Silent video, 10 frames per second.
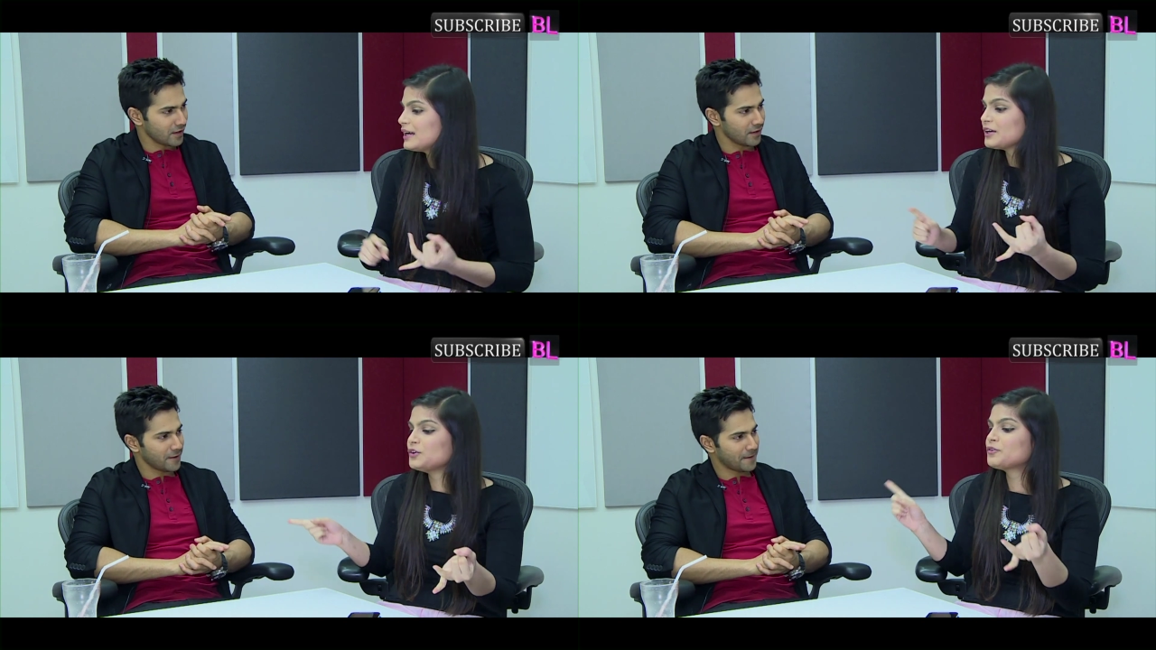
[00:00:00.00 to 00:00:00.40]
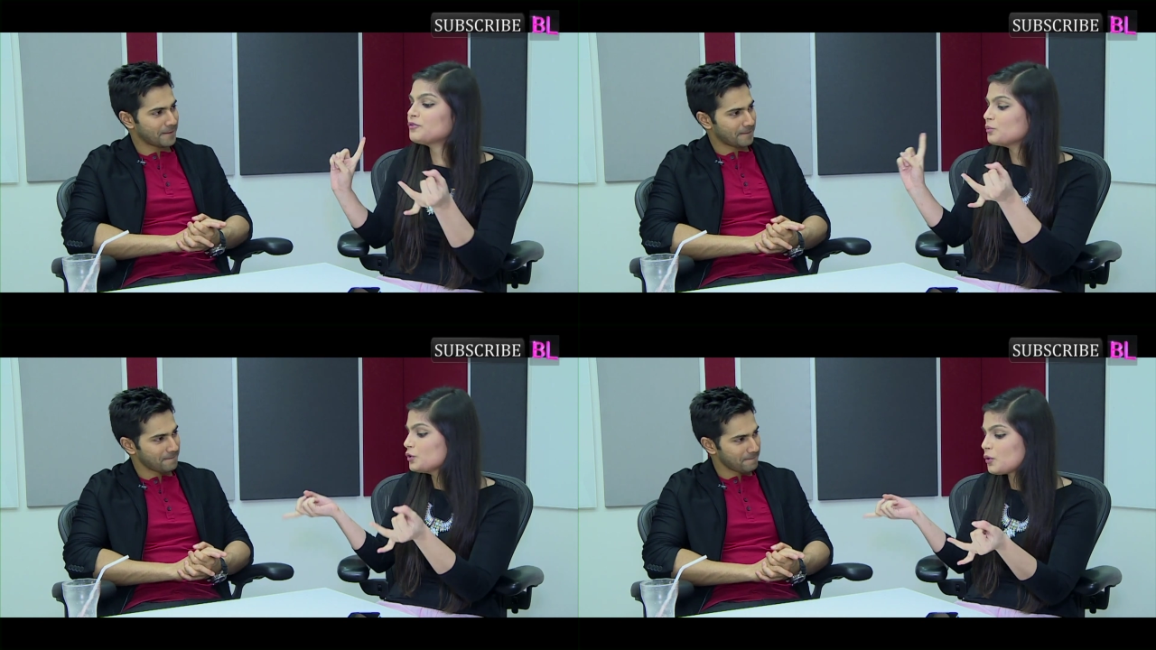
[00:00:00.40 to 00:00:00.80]
Speaker 1: Yeah. You
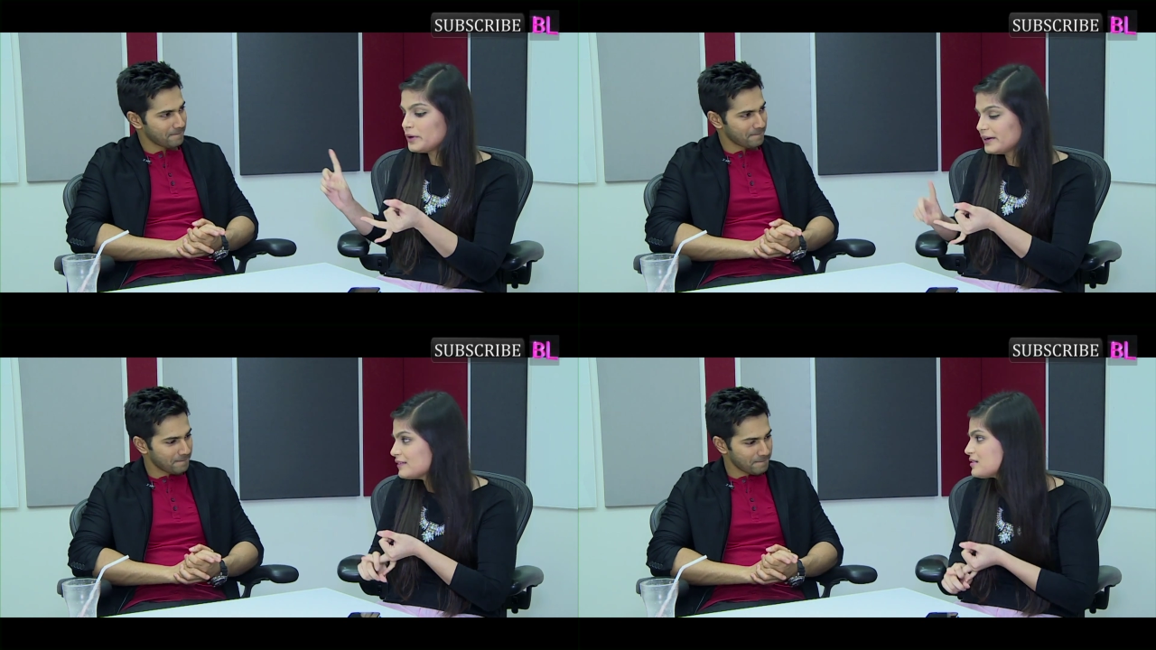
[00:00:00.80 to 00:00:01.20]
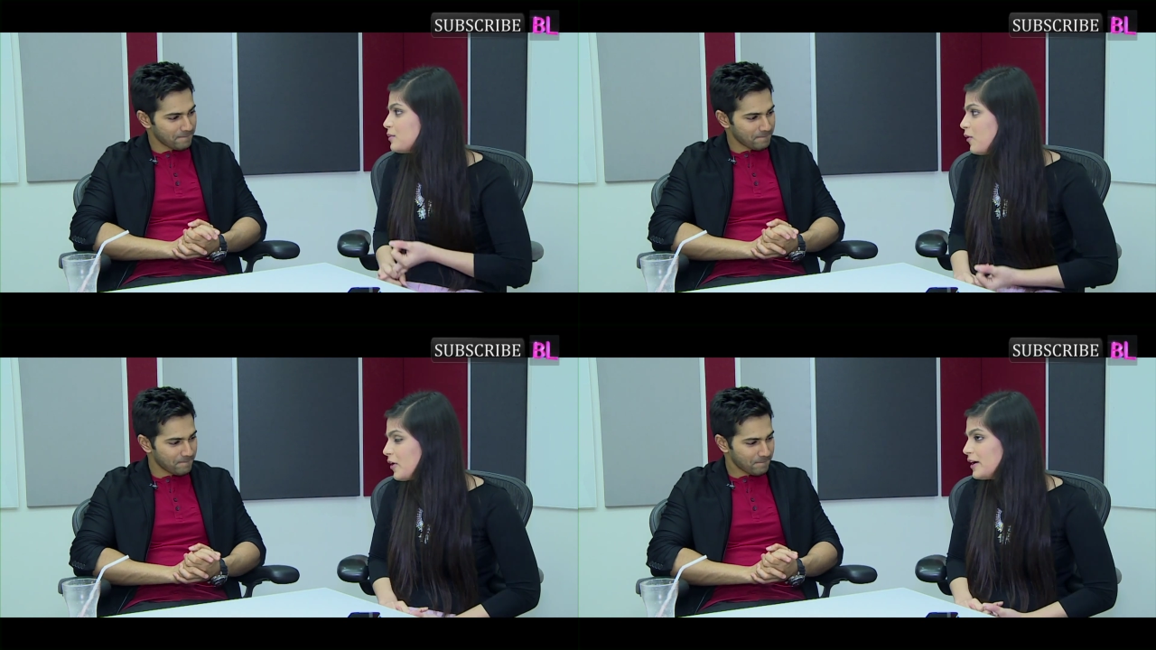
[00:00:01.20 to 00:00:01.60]
you're winning this
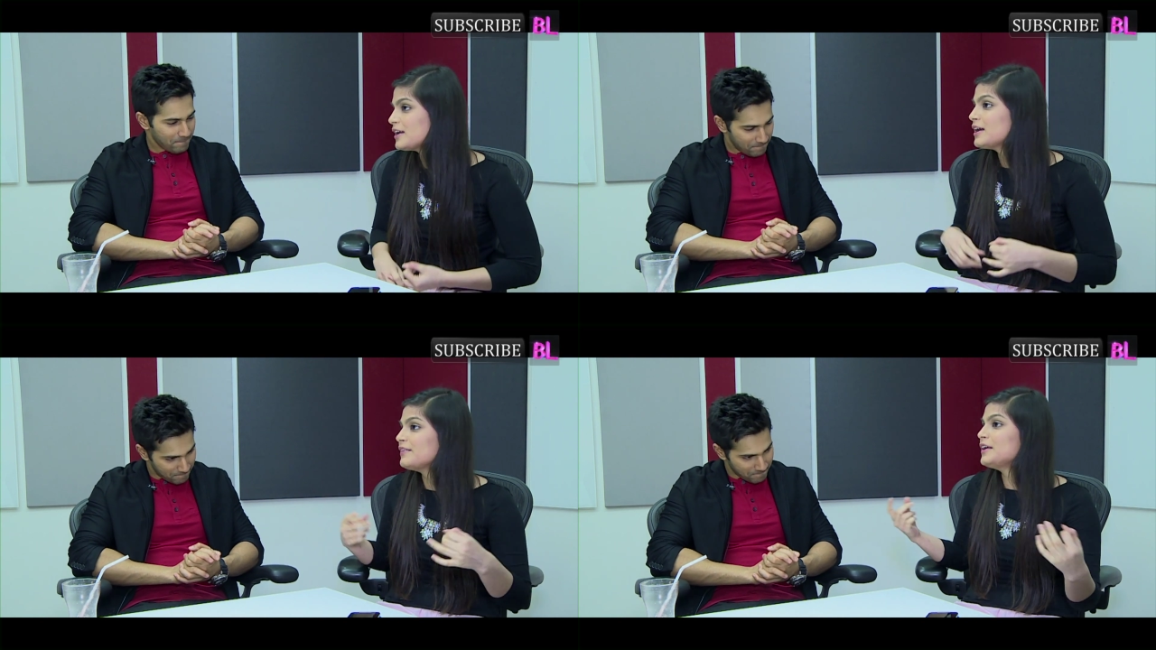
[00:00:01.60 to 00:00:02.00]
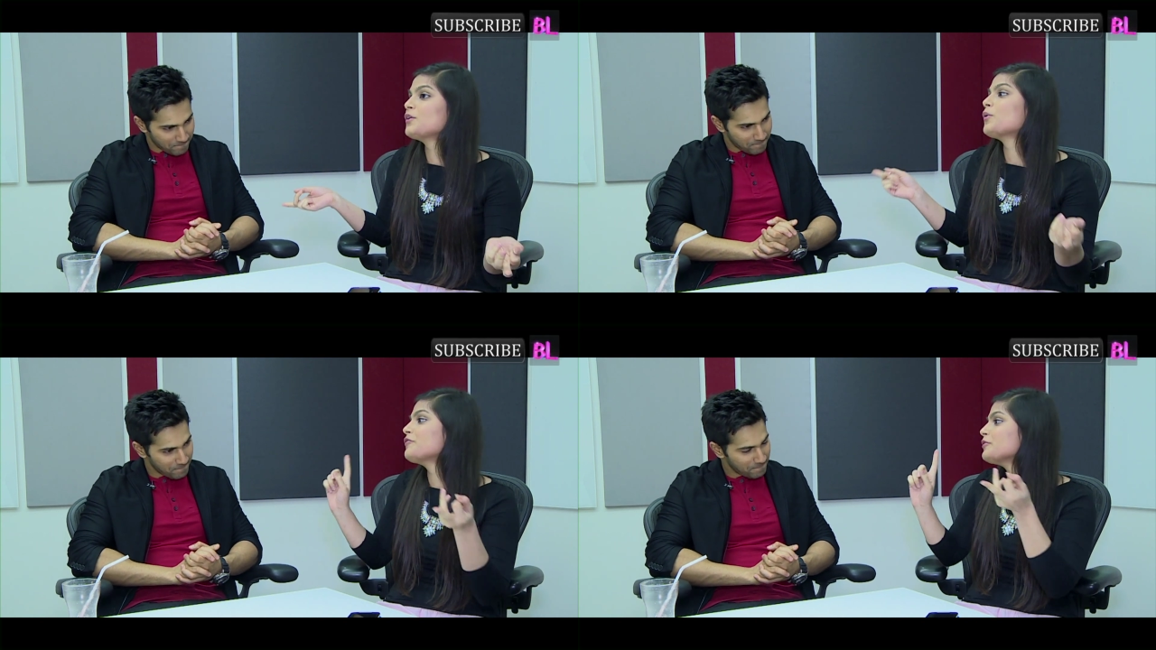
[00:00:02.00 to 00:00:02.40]
award. Then
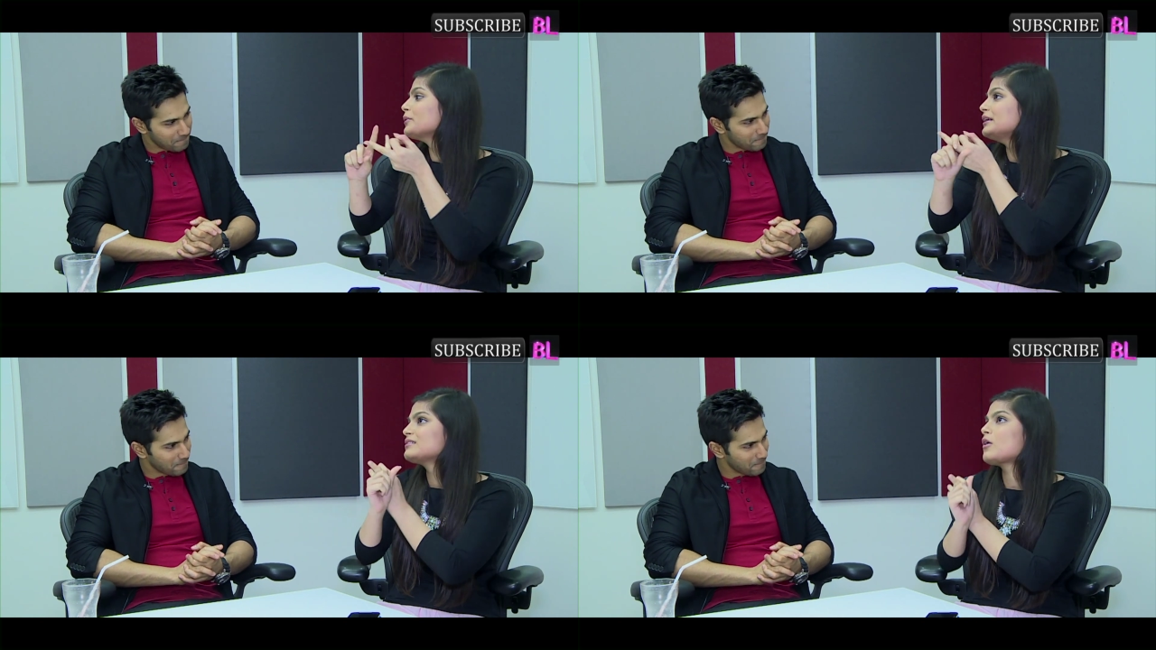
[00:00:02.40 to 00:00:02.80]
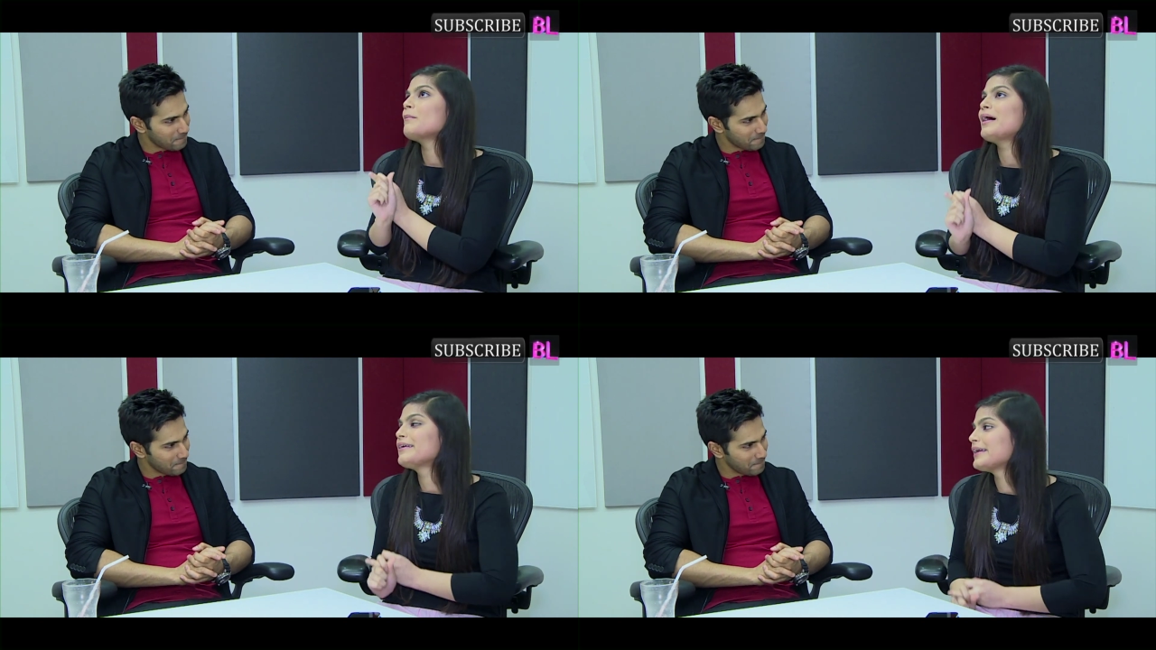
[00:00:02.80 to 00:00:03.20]
you're going for police
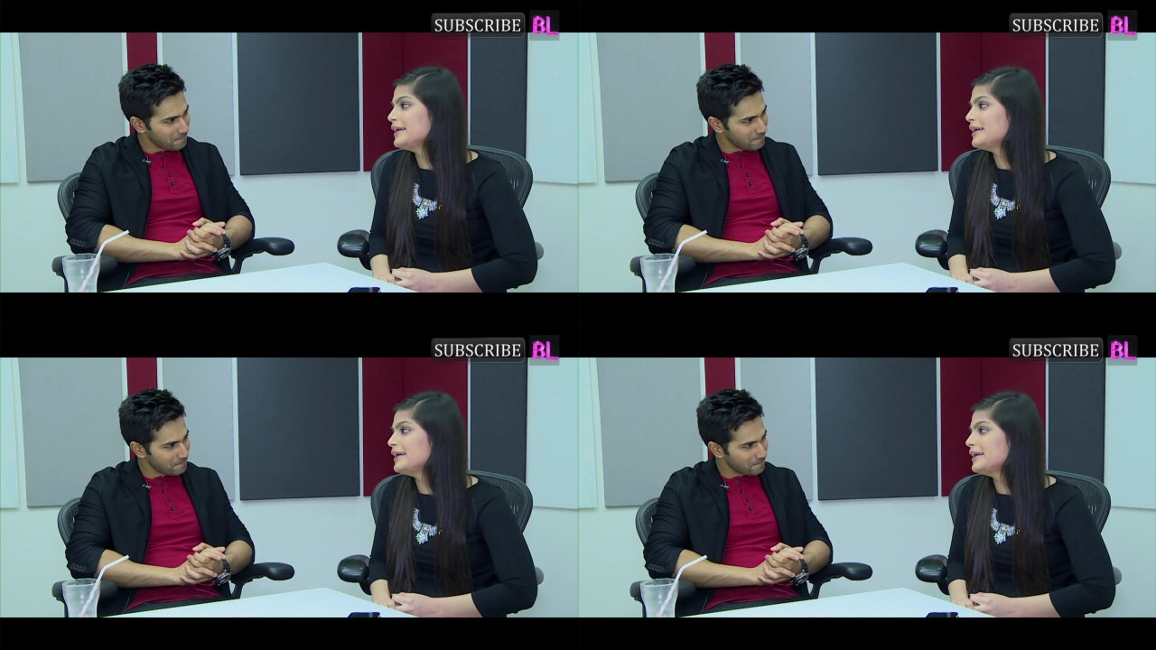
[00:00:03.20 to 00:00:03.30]
combat